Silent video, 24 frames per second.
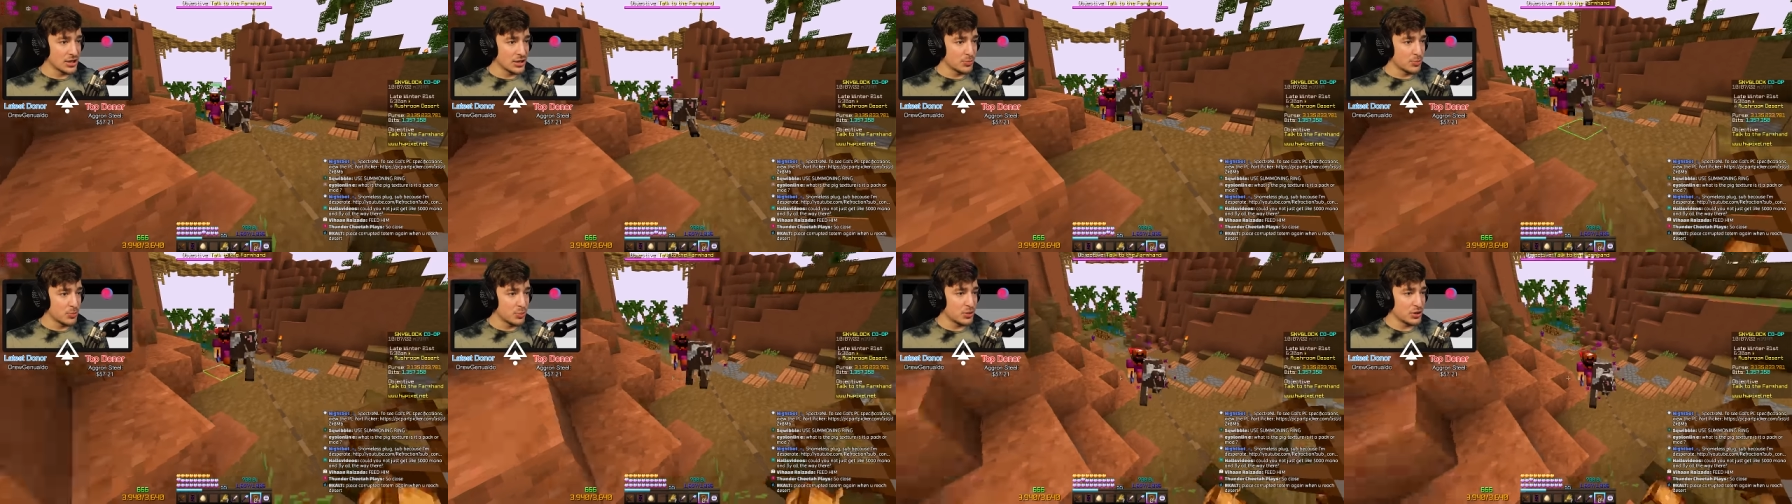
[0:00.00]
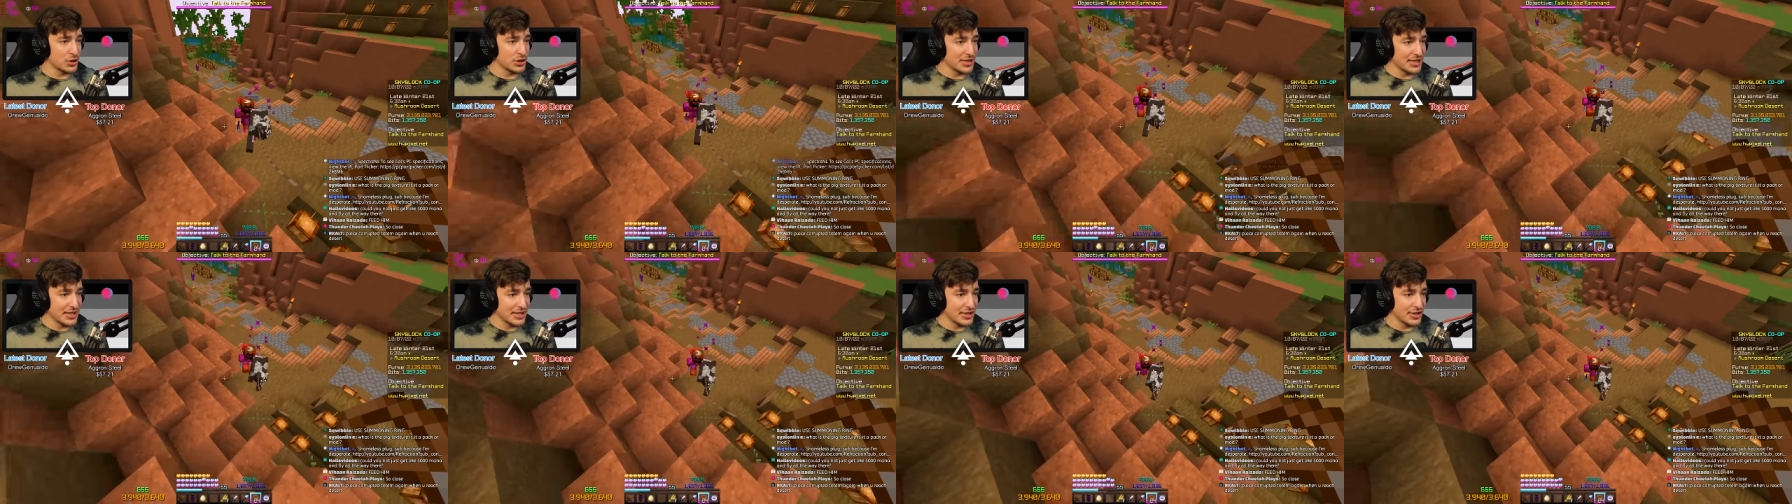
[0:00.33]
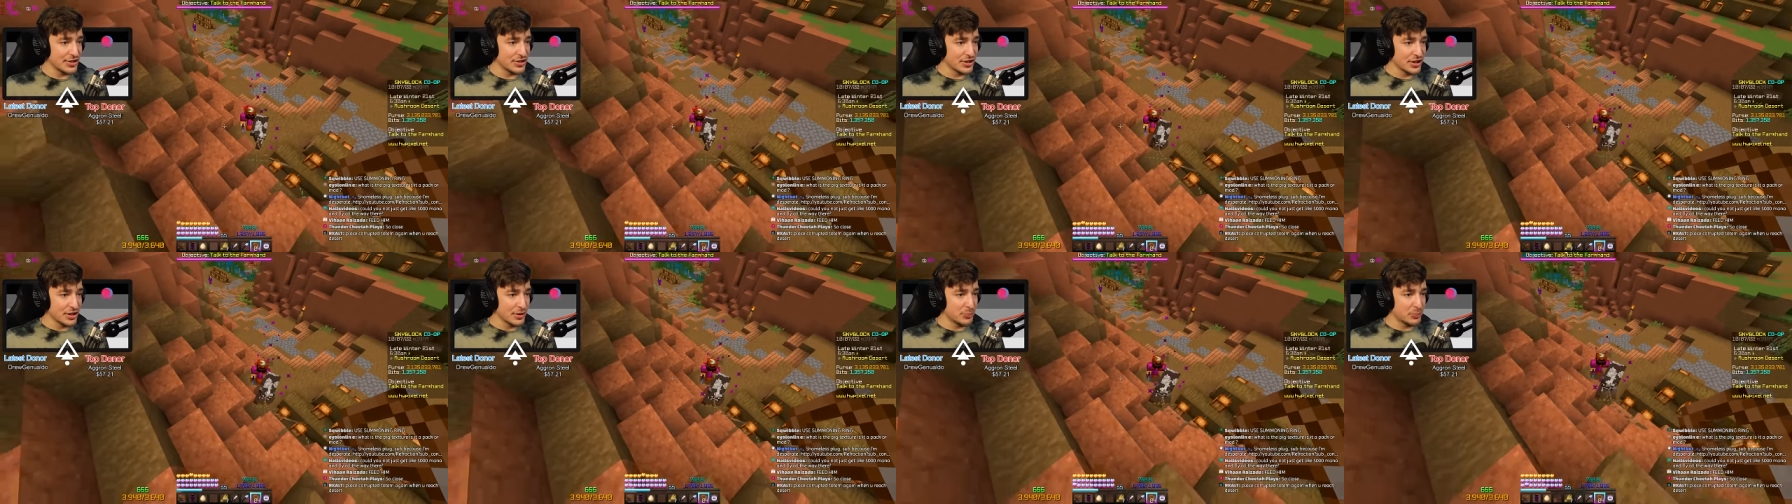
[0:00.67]

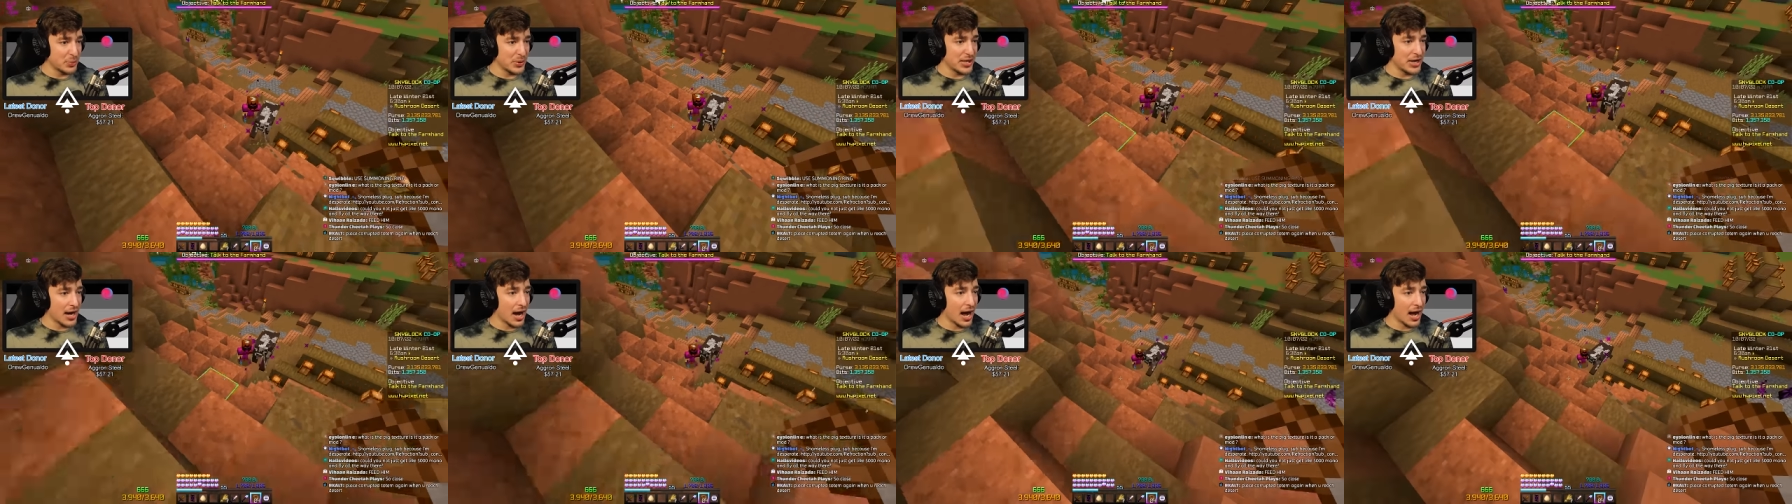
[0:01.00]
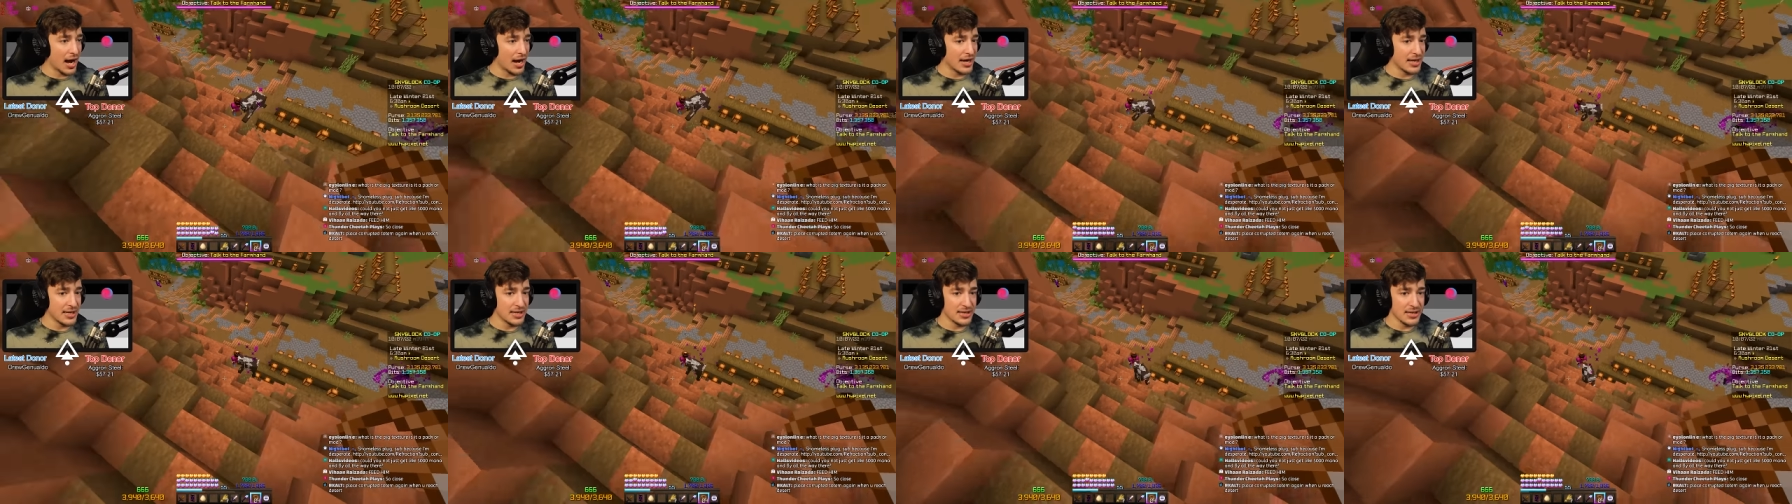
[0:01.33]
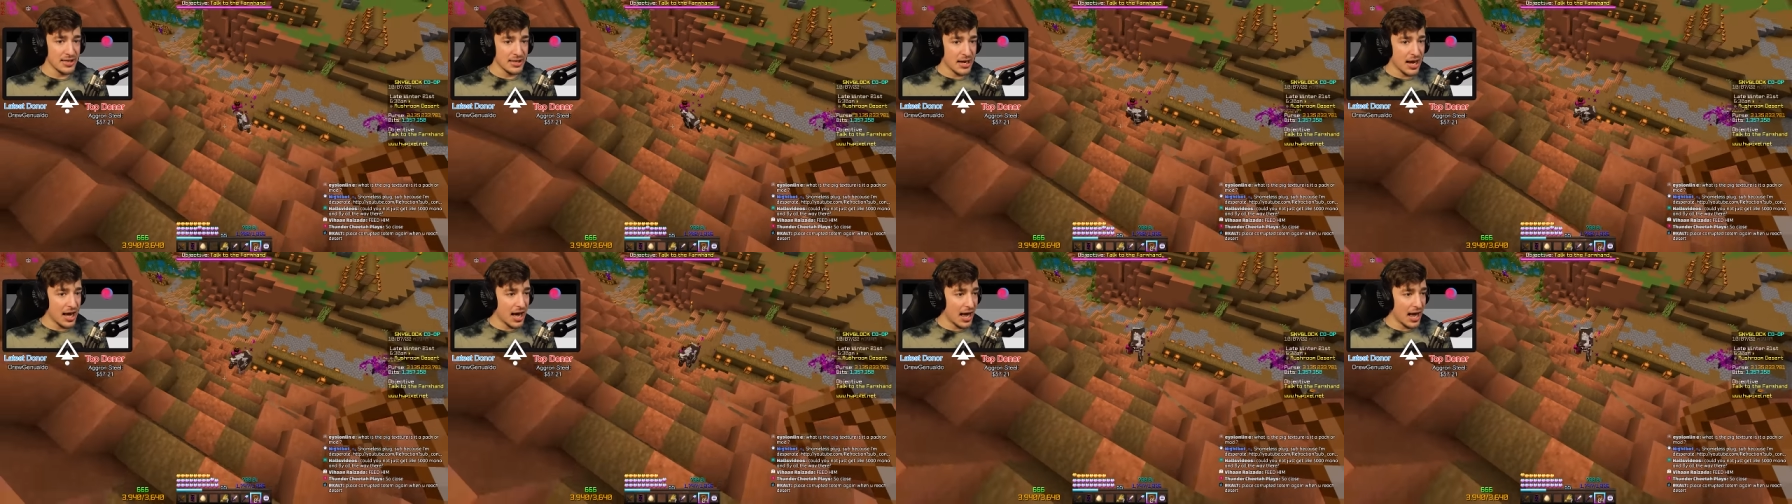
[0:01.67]
Please be kind.